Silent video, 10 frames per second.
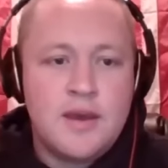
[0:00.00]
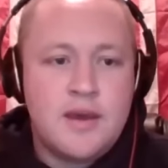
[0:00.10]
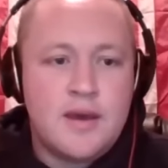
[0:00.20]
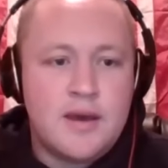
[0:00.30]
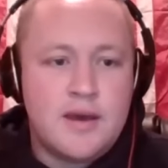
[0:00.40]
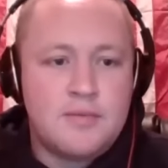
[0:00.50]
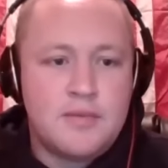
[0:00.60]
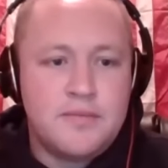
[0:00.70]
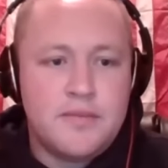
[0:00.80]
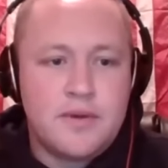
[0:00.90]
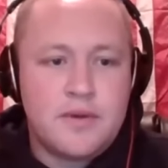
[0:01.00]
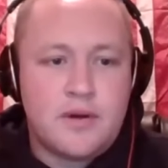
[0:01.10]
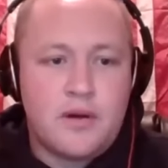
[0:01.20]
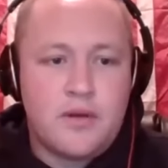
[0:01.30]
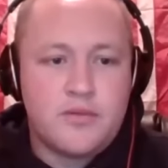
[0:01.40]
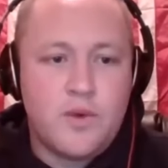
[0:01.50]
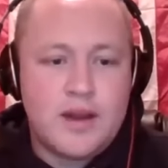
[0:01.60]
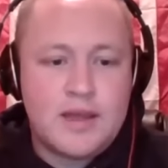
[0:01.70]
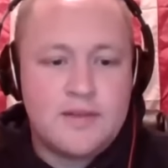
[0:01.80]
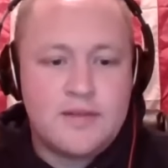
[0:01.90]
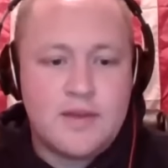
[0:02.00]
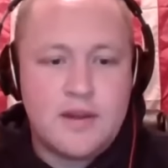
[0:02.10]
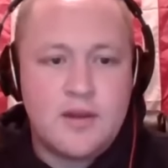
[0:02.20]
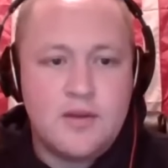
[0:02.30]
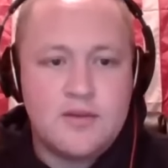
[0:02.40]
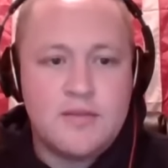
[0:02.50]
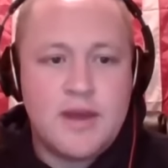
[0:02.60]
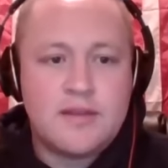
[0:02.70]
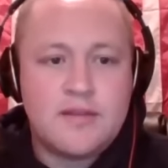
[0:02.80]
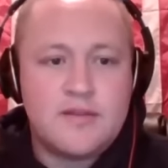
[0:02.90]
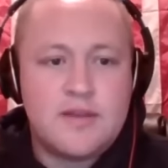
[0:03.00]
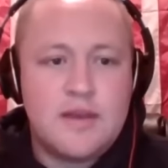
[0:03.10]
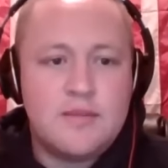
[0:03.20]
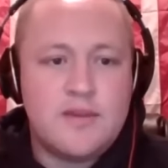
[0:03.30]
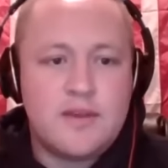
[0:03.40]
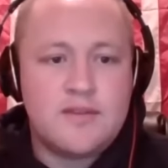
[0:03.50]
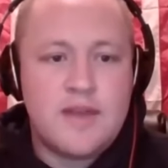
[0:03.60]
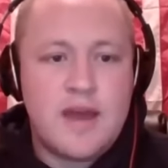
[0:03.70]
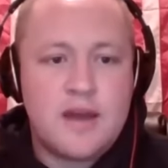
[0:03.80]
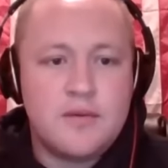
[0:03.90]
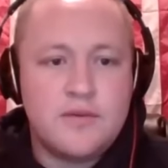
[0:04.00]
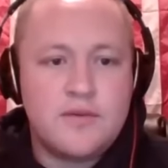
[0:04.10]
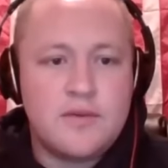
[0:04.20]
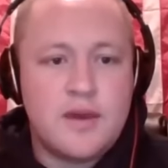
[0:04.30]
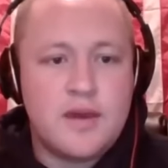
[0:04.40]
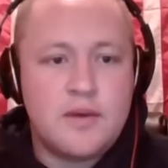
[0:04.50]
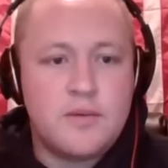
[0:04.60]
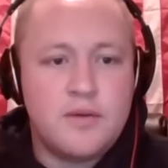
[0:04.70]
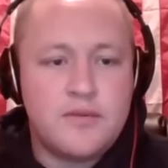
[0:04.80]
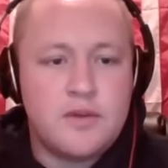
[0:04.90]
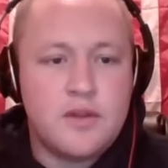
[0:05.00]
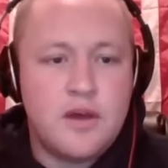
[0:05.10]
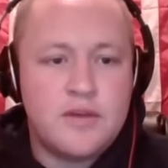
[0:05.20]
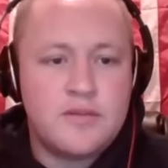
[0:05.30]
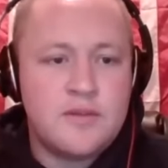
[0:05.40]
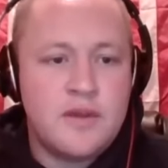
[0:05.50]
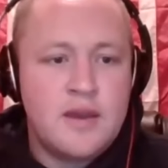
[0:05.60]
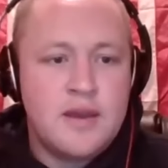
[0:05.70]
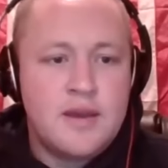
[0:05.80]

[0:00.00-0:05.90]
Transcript: Carlos Watkins had a huge impact in this game, 6 tackles, 1 for a loss.